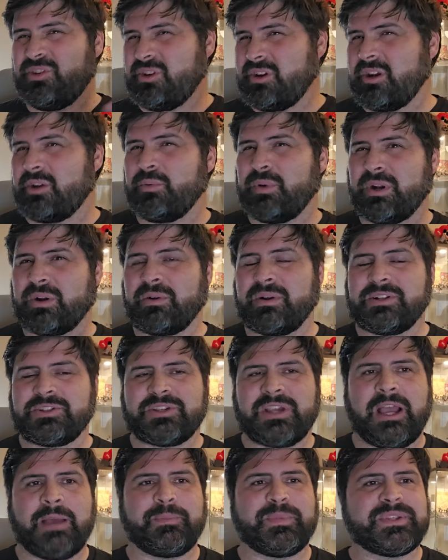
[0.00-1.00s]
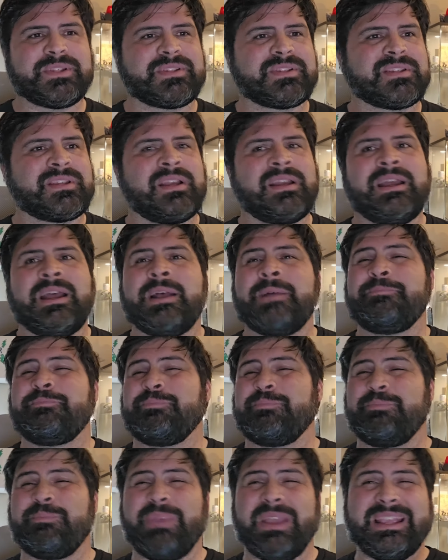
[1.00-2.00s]
you're going to want to run choppas.
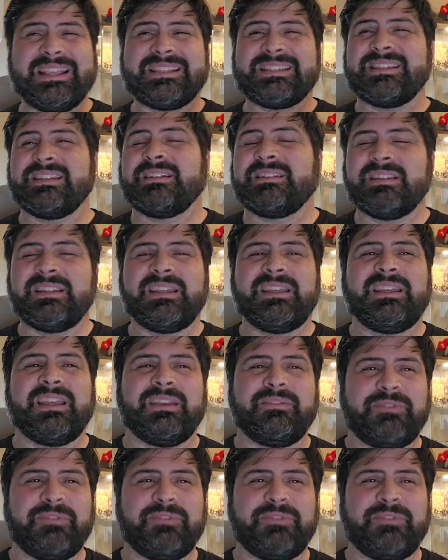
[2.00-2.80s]
Basically,